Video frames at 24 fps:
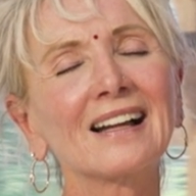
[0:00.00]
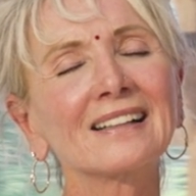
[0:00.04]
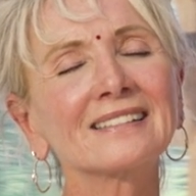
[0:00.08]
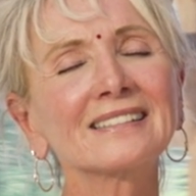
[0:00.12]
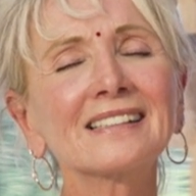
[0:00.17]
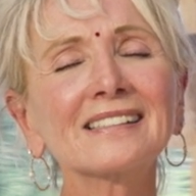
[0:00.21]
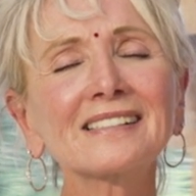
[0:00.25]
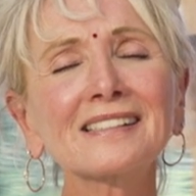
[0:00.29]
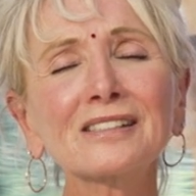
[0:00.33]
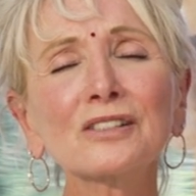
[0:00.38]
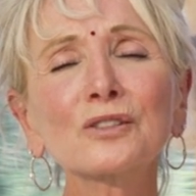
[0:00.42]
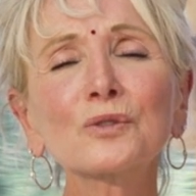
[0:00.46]

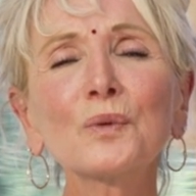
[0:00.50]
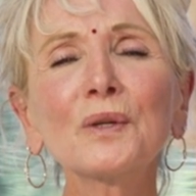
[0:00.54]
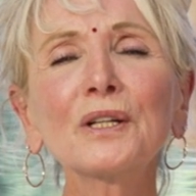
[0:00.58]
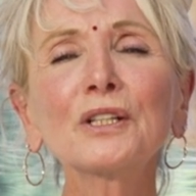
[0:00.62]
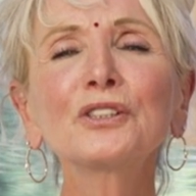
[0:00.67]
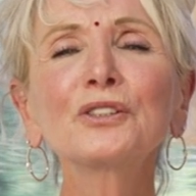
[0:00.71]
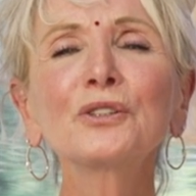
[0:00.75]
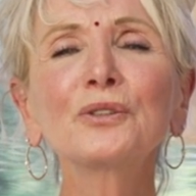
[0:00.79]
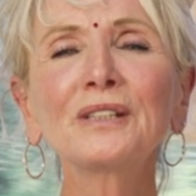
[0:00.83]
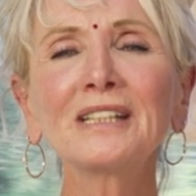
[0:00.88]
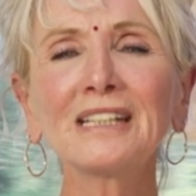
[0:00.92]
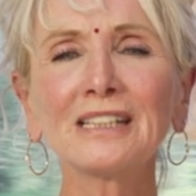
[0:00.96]
this is where
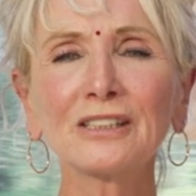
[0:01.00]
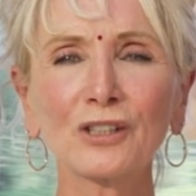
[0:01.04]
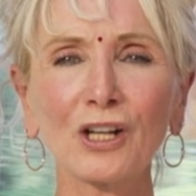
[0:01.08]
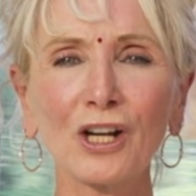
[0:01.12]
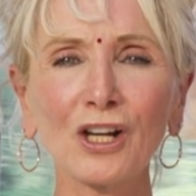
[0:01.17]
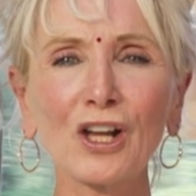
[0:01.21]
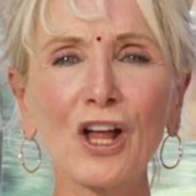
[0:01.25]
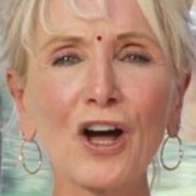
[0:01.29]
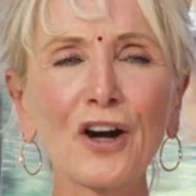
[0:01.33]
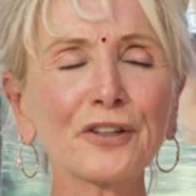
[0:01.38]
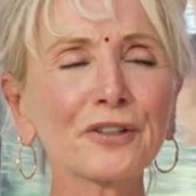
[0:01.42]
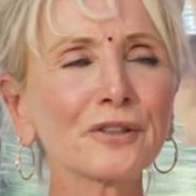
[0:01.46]
you need a
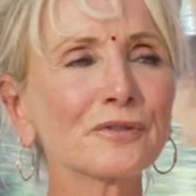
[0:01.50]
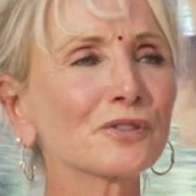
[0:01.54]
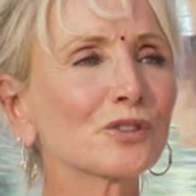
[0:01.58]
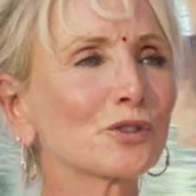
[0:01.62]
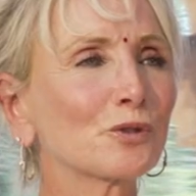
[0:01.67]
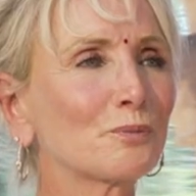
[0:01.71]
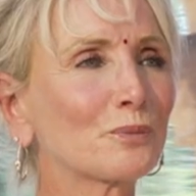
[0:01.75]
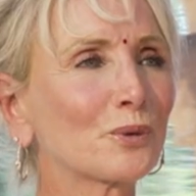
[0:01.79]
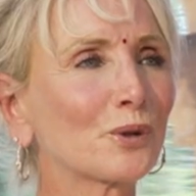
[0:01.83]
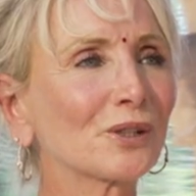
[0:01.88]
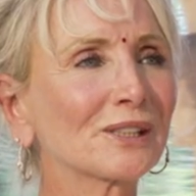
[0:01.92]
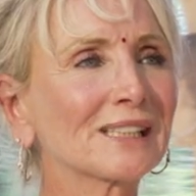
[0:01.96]
lot of
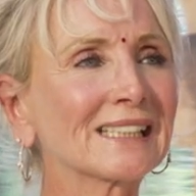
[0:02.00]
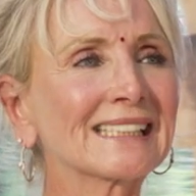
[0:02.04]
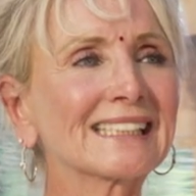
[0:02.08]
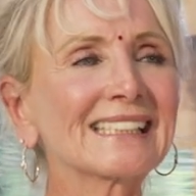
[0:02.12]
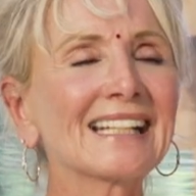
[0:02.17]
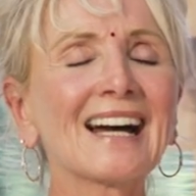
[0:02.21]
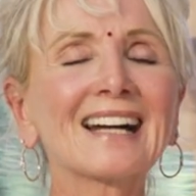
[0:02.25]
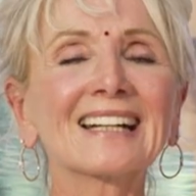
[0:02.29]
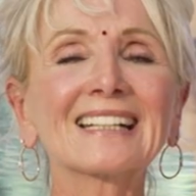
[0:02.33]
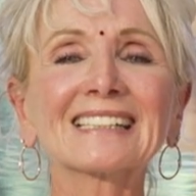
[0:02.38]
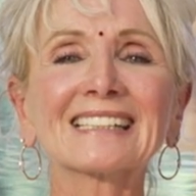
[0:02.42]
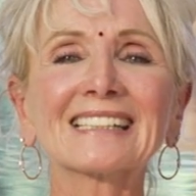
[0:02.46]
support and
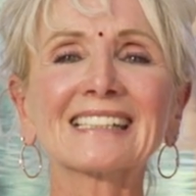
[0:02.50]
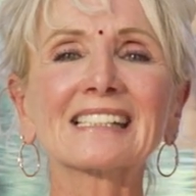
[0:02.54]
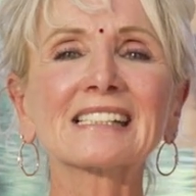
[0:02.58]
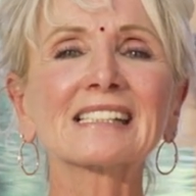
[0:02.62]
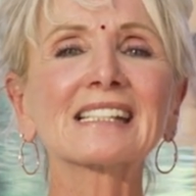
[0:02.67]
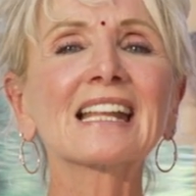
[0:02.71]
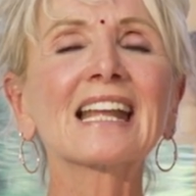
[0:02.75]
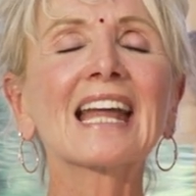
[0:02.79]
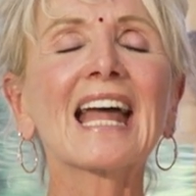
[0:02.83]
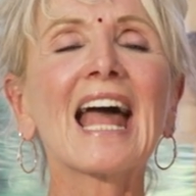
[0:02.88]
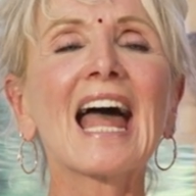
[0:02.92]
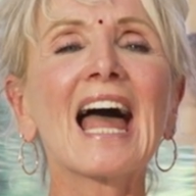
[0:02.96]

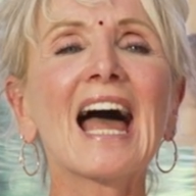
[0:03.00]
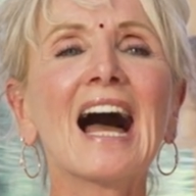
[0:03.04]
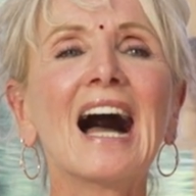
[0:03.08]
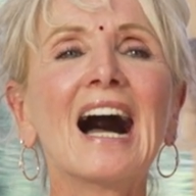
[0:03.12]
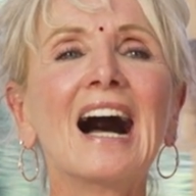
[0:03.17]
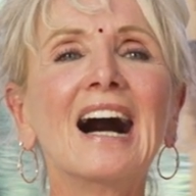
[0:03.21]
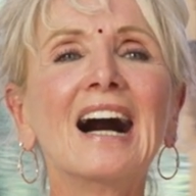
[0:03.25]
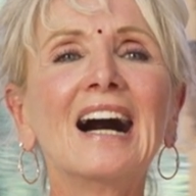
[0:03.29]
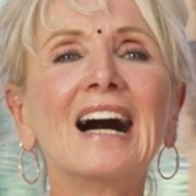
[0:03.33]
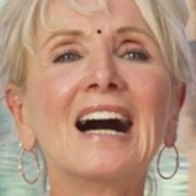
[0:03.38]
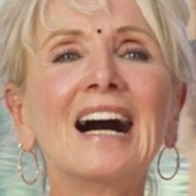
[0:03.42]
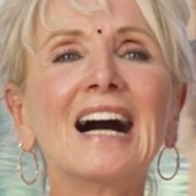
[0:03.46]
guidance,
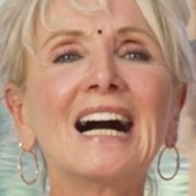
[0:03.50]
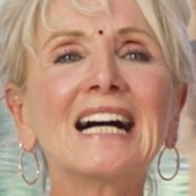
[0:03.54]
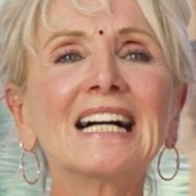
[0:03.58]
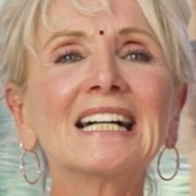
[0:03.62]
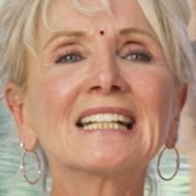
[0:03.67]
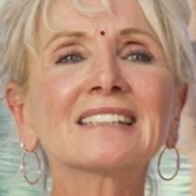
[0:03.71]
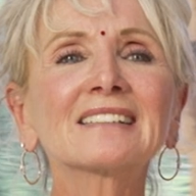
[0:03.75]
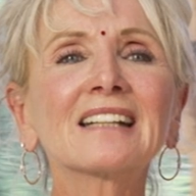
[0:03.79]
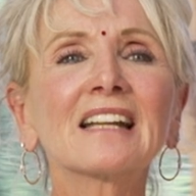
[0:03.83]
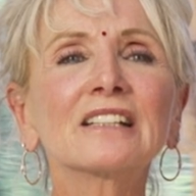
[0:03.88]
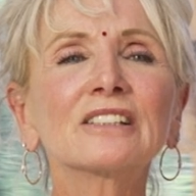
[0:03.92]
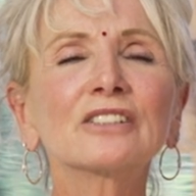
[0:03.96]

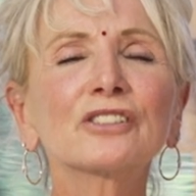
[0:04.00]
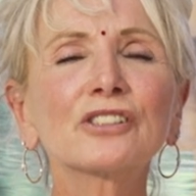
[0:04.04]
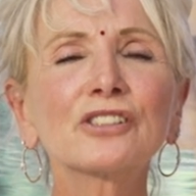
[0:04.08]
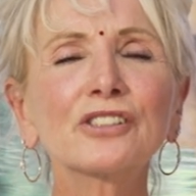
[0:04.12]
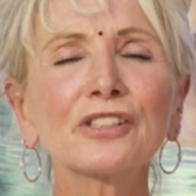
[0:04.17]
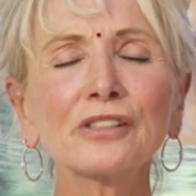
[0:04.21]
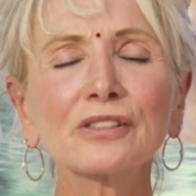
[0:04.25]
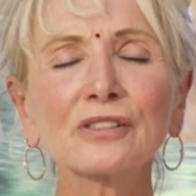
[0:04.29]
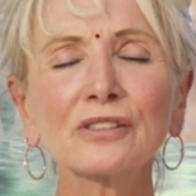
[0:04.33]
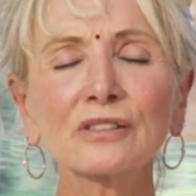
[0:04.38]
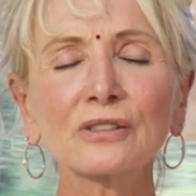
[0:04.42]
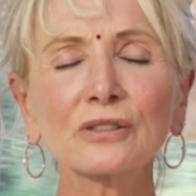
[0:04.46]
and
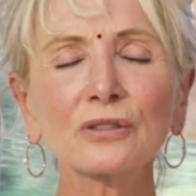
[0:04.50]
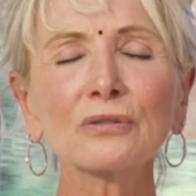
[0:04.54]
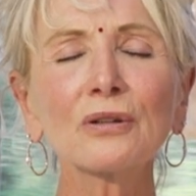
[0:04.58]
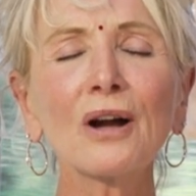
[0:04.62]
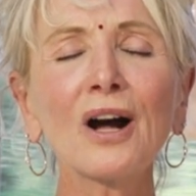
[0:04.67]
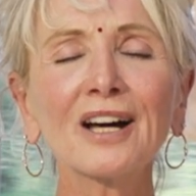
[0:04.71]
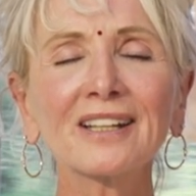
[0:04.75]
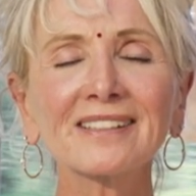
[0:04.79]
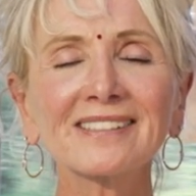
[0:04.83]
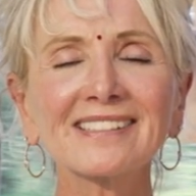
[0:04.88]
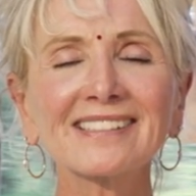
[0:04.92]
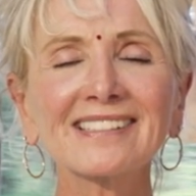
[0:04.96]
just
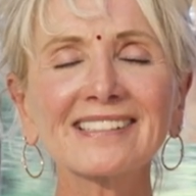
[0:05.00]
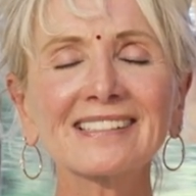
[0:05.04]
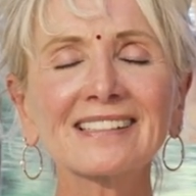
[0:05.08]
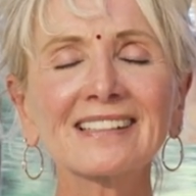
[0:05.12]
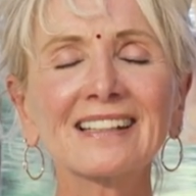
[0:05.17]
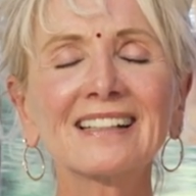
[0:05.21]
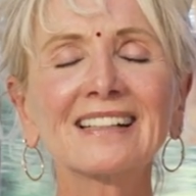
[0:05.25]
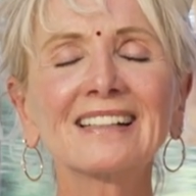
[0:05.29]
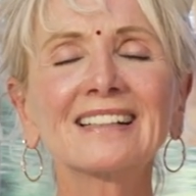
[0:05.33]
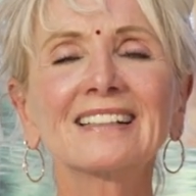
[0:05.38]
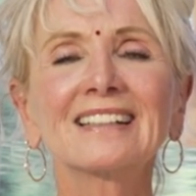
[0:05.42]
trust.